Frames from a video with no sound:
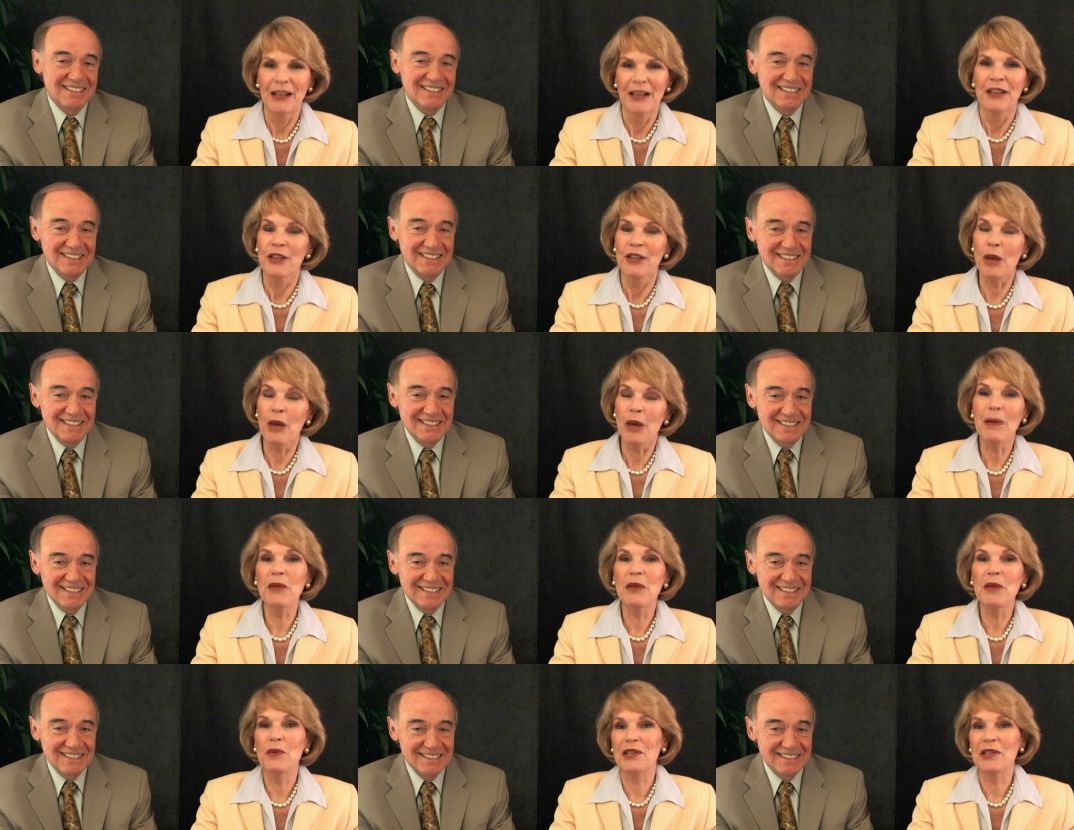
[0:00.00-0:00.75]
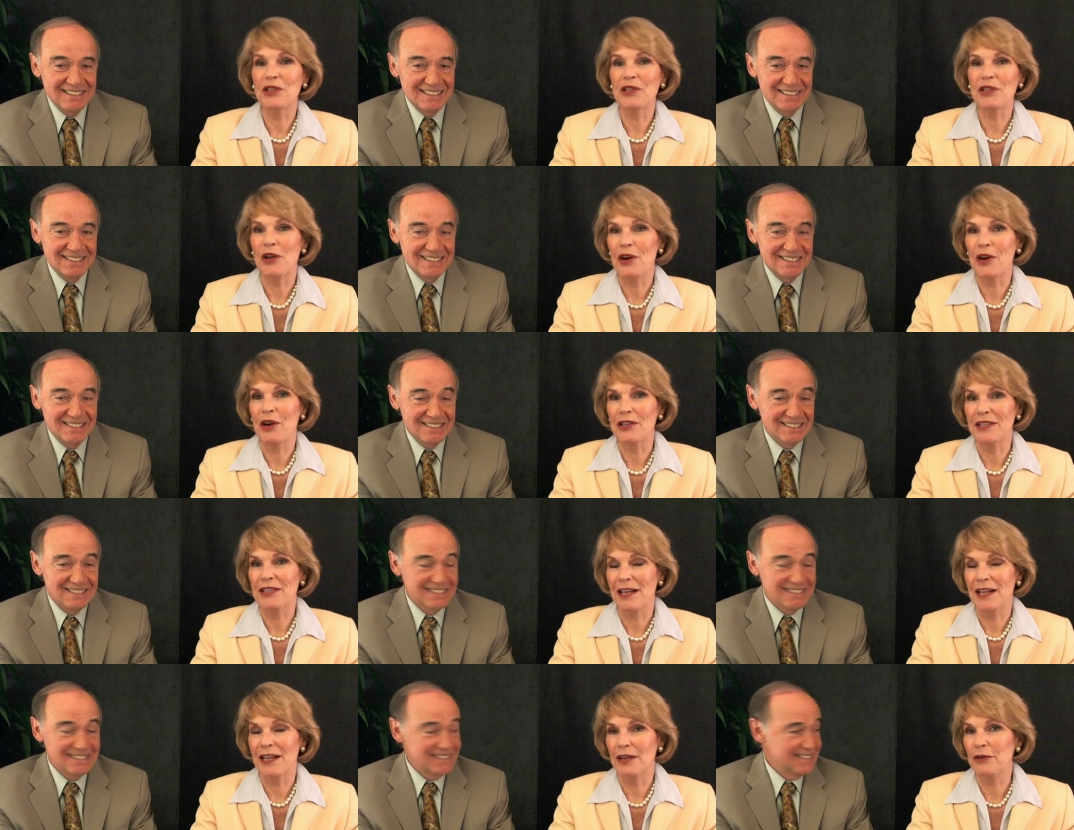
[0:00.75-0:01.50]
Speaker 1: Nobody wants a heart
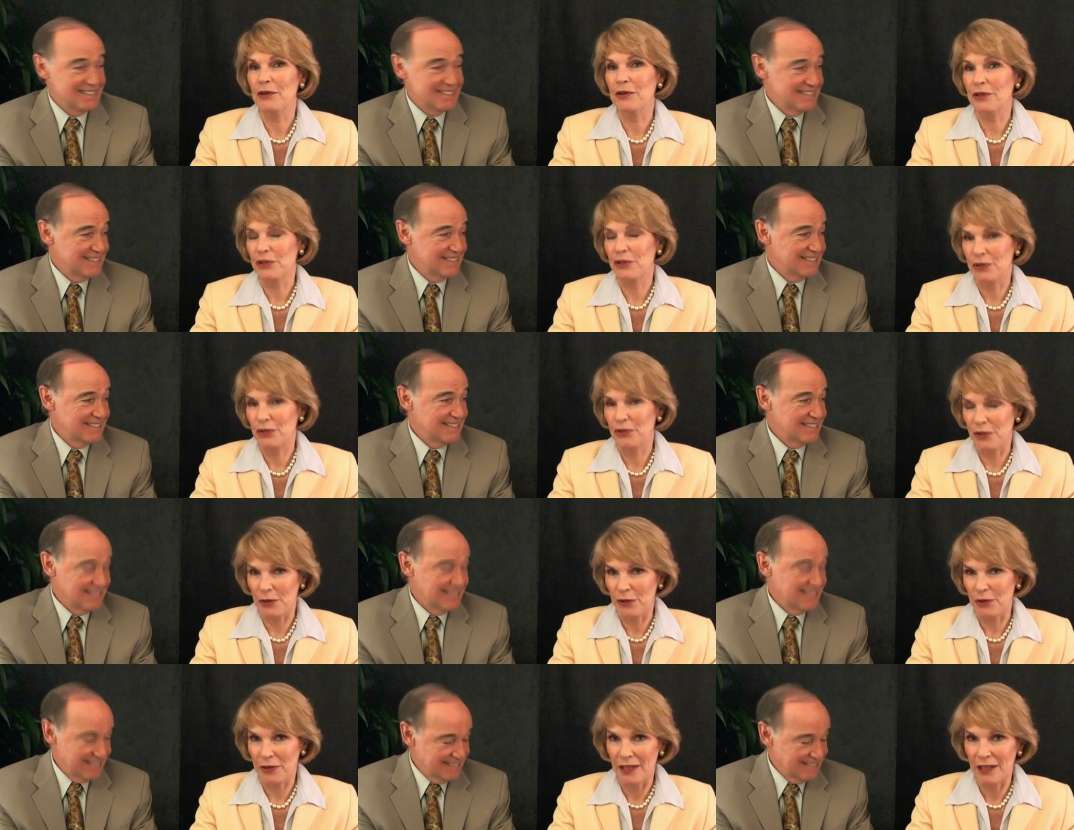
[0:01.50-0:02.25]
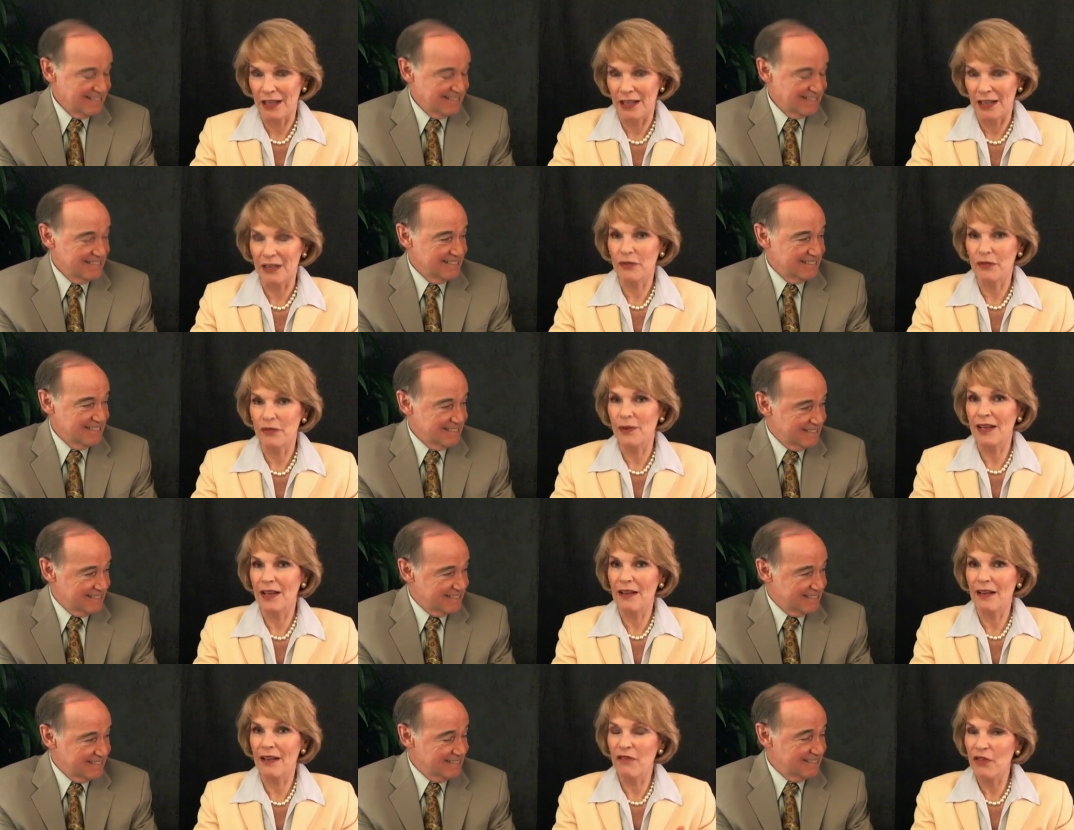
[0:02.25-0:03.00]
attack or a stroke, and if we
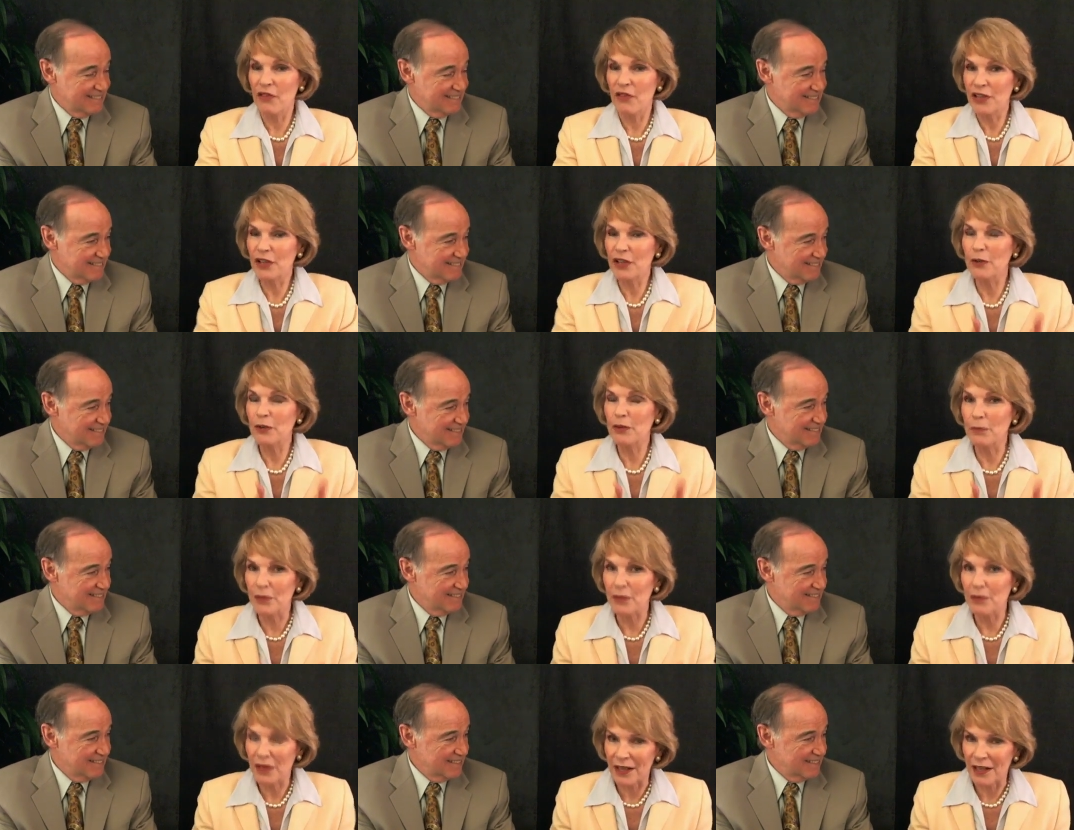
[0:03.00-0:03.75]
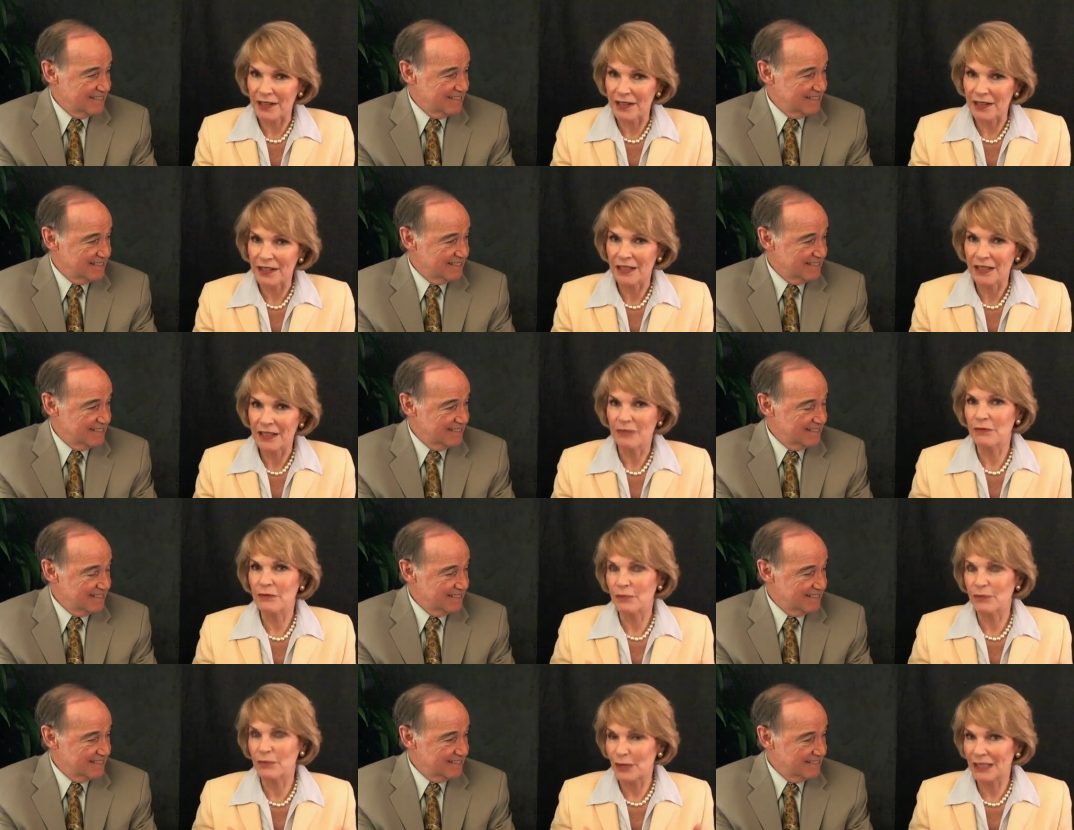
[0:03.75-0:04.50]
have thicker blood,
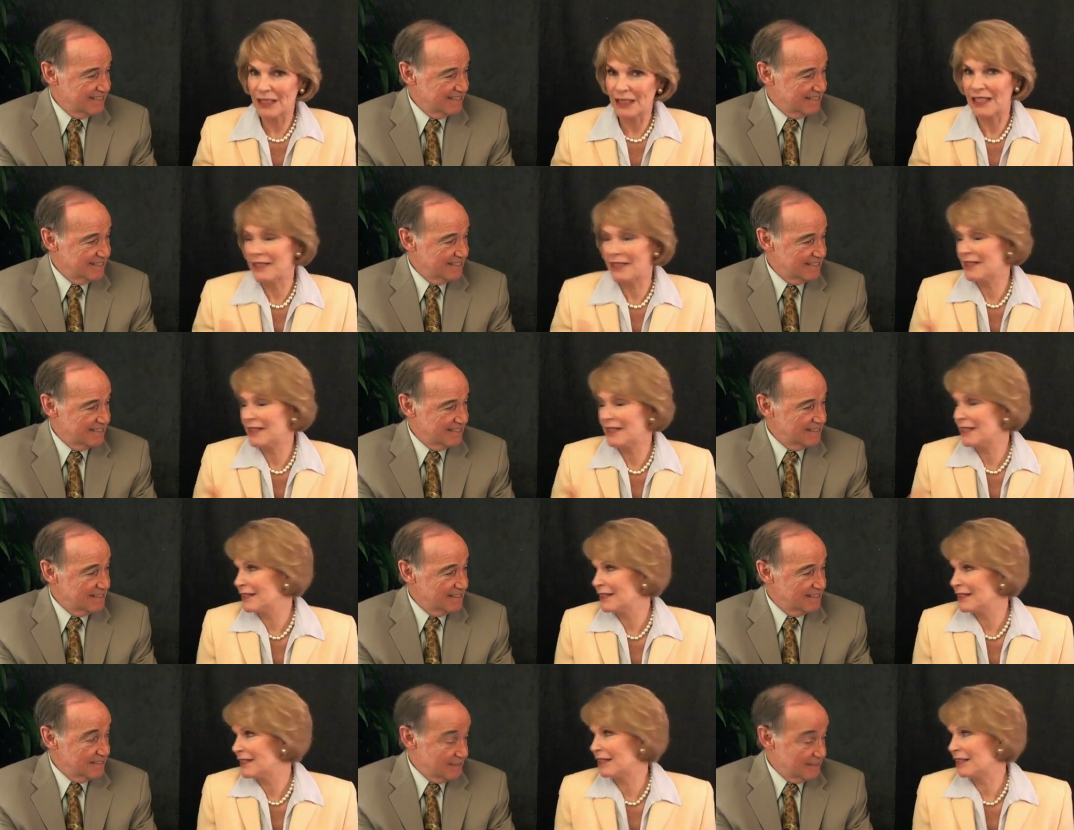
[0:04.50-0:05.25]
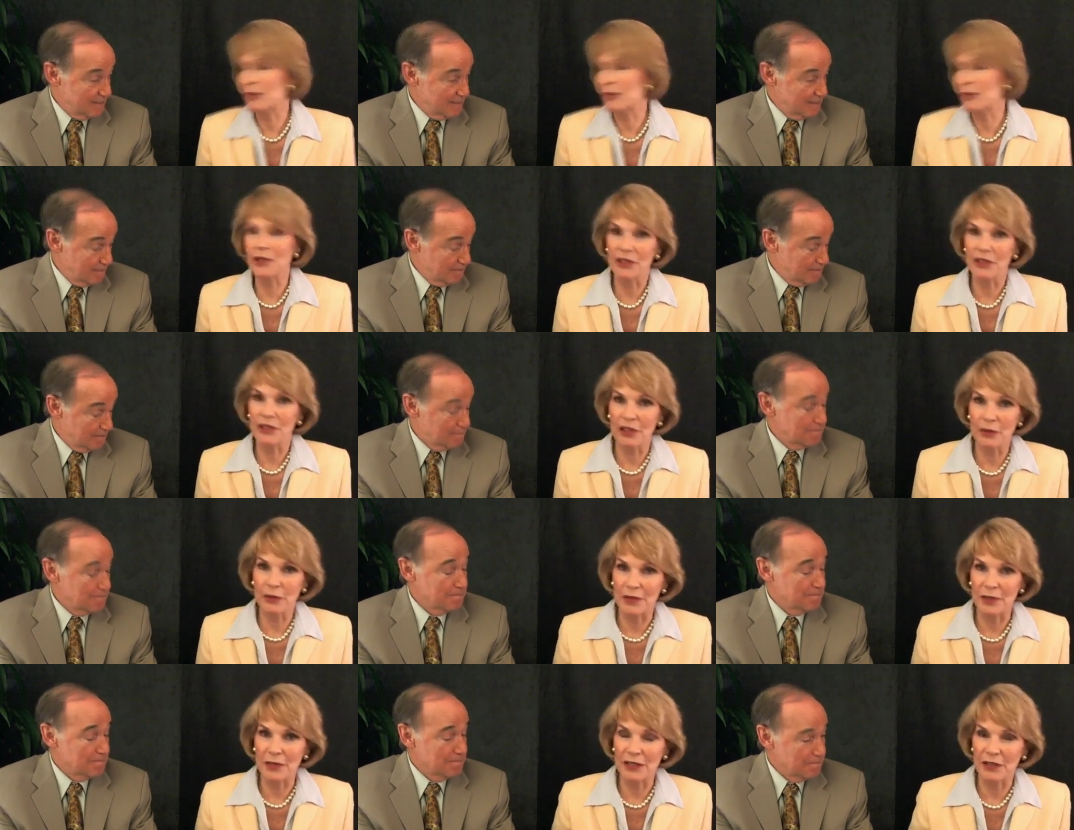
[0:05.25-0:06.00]
we tend to increase our
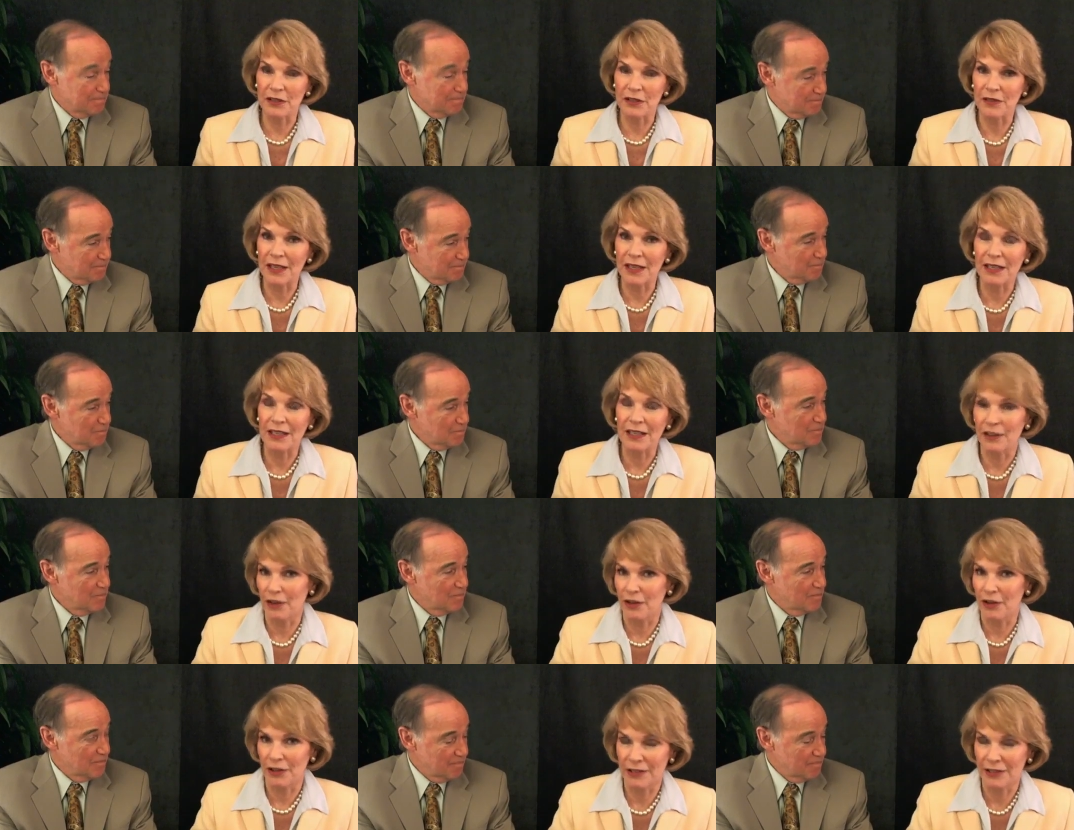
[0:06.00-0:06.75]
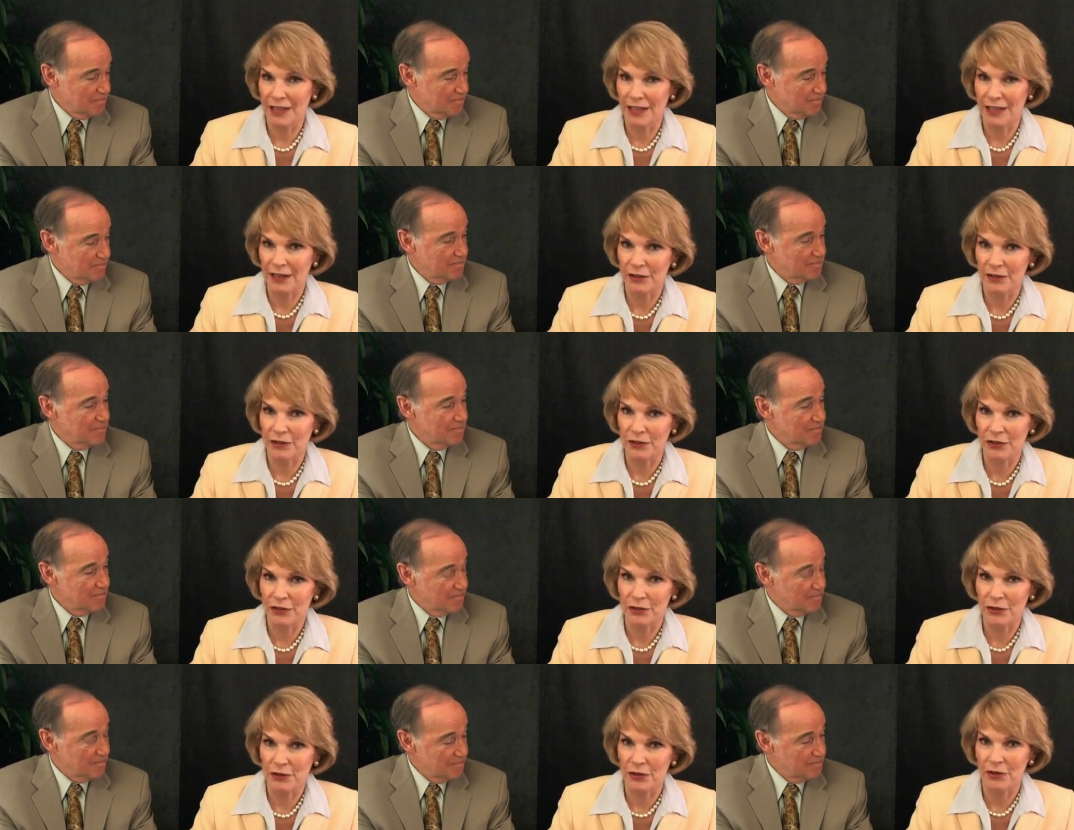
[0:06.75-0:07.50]
risk of getting a heart attack or a
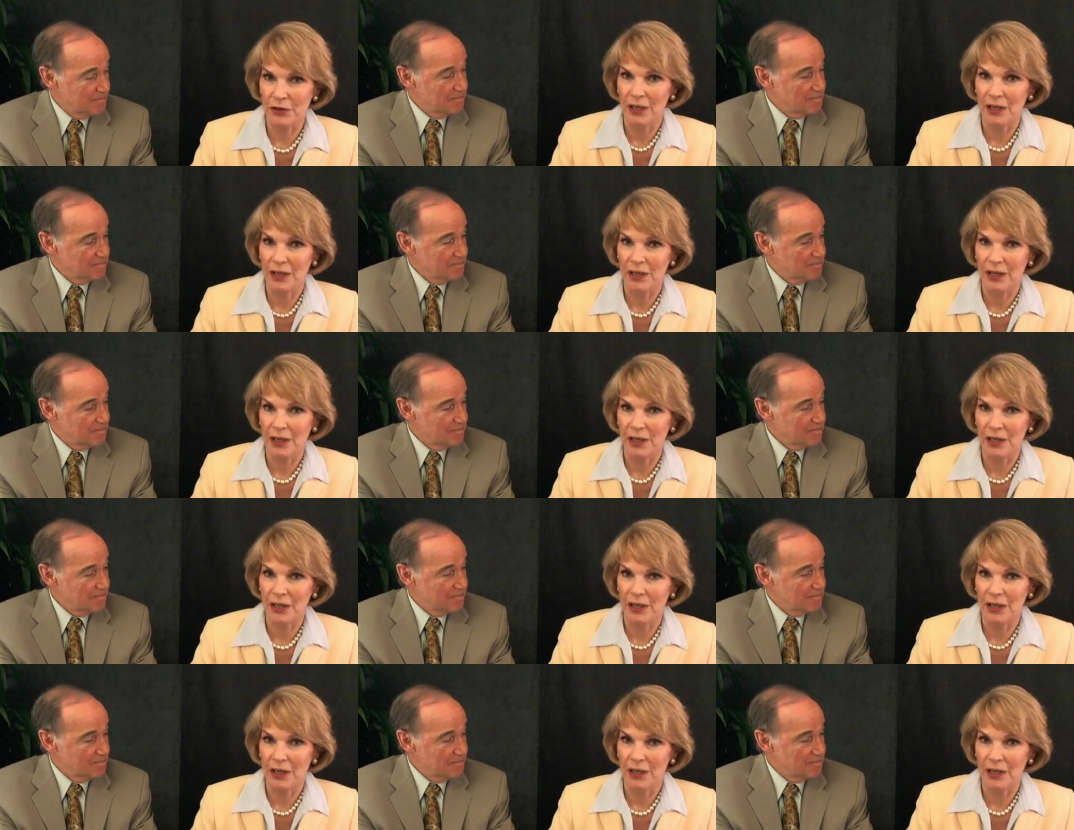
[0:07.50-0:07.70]
stroke.